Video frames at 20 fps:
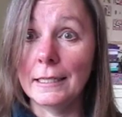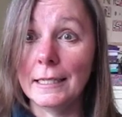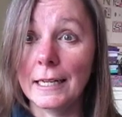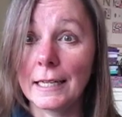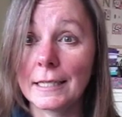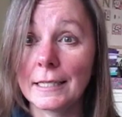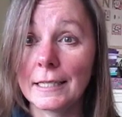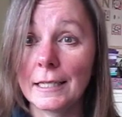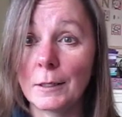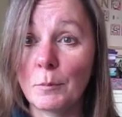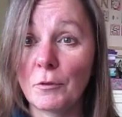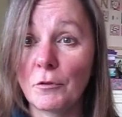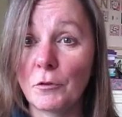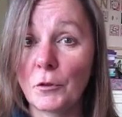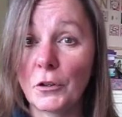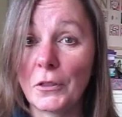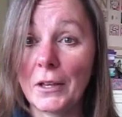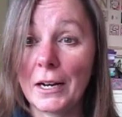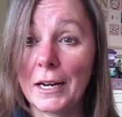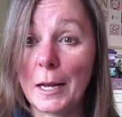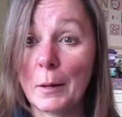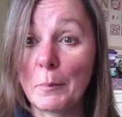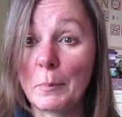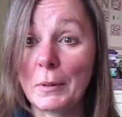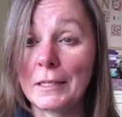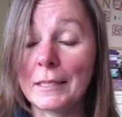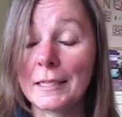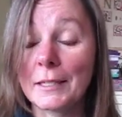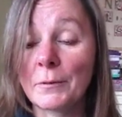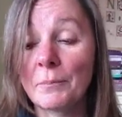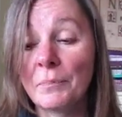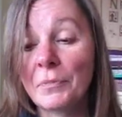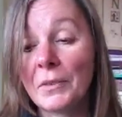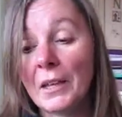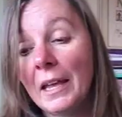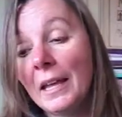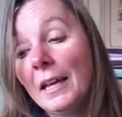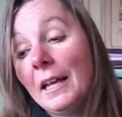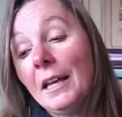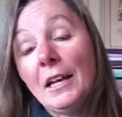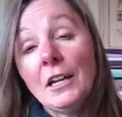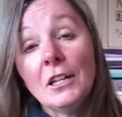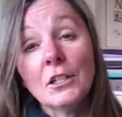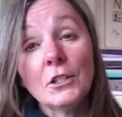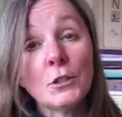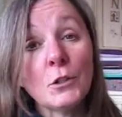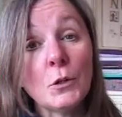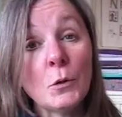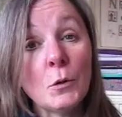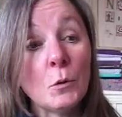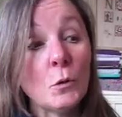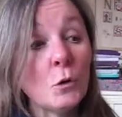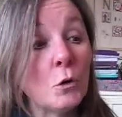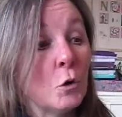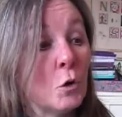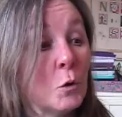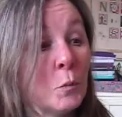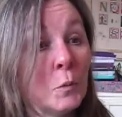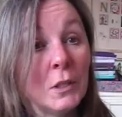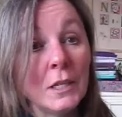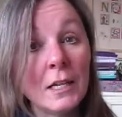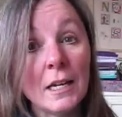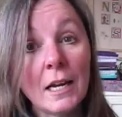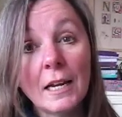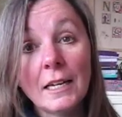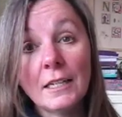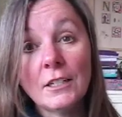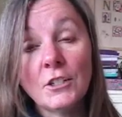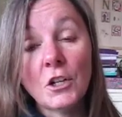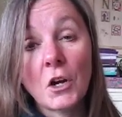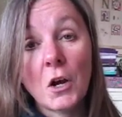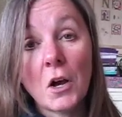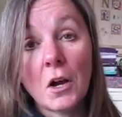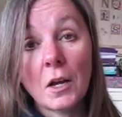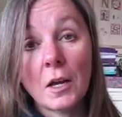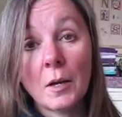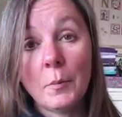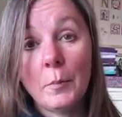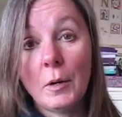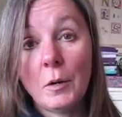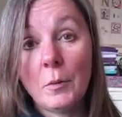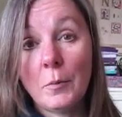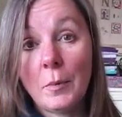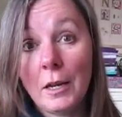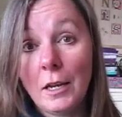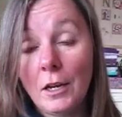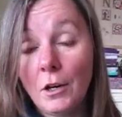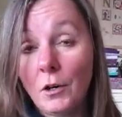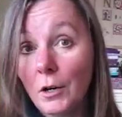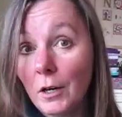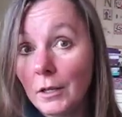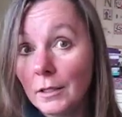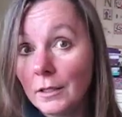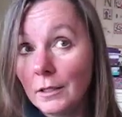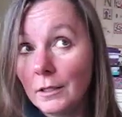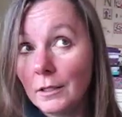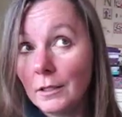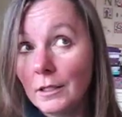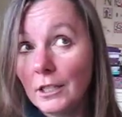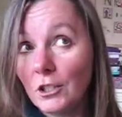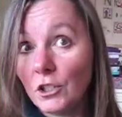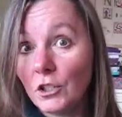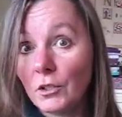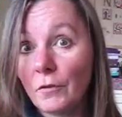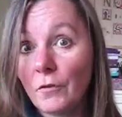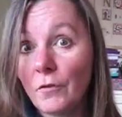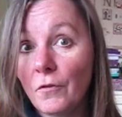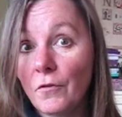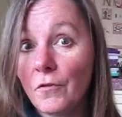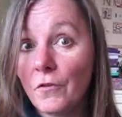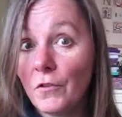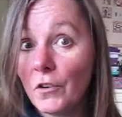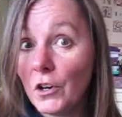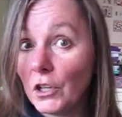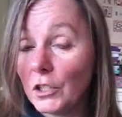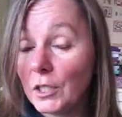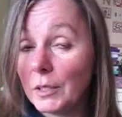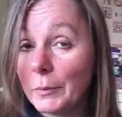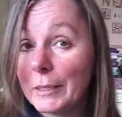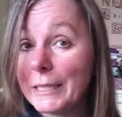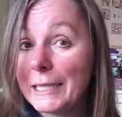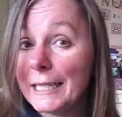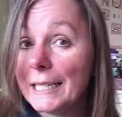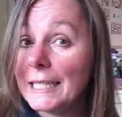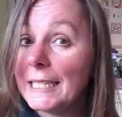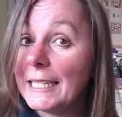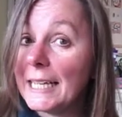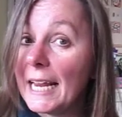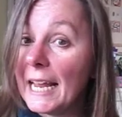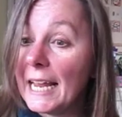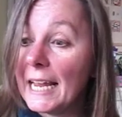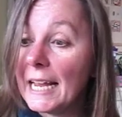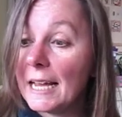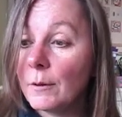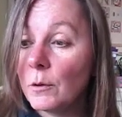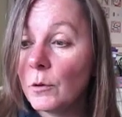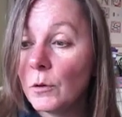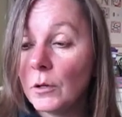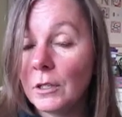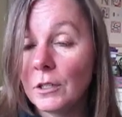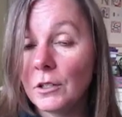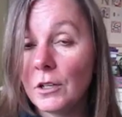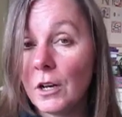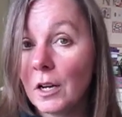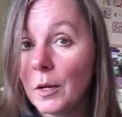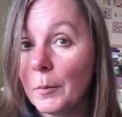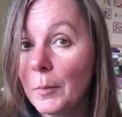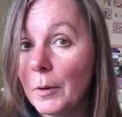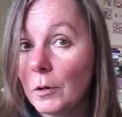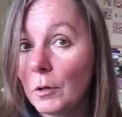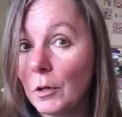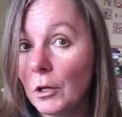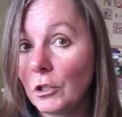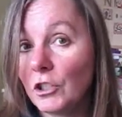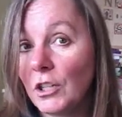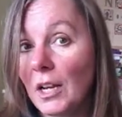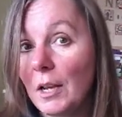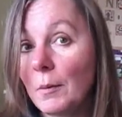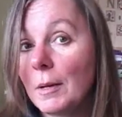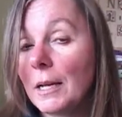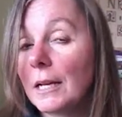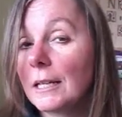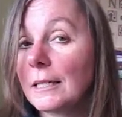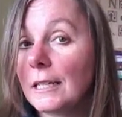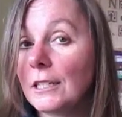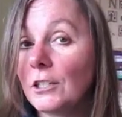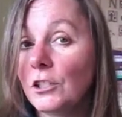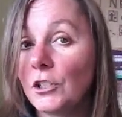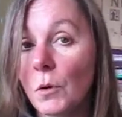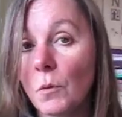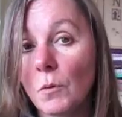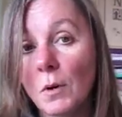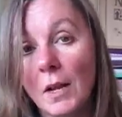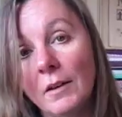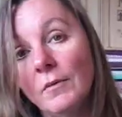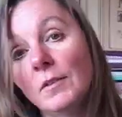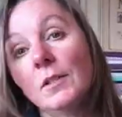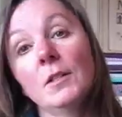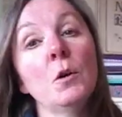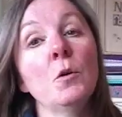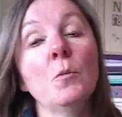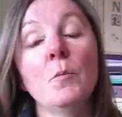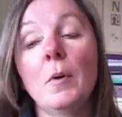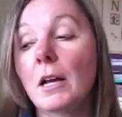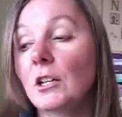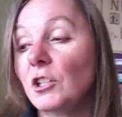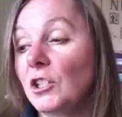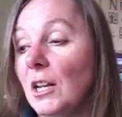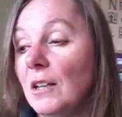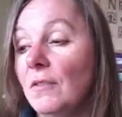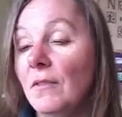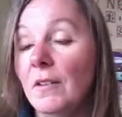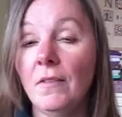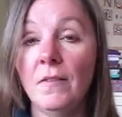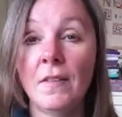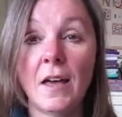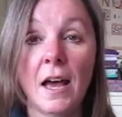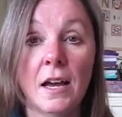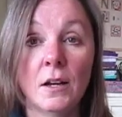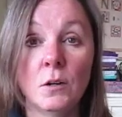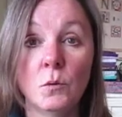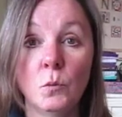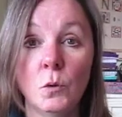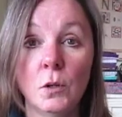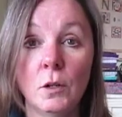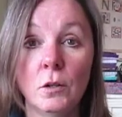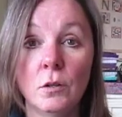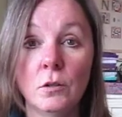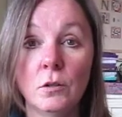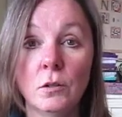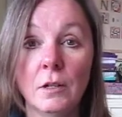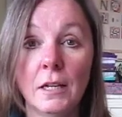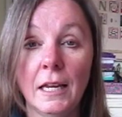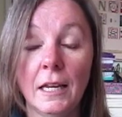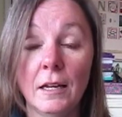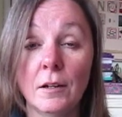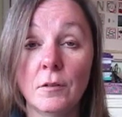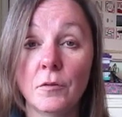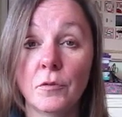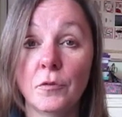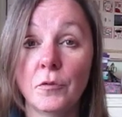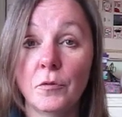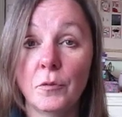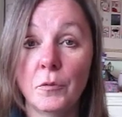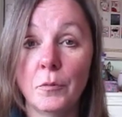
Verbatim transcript: and dusted before that happens. So normally I talk about my cross stitch first but today I'm going to talk about crochet because I don't have so much and then that will give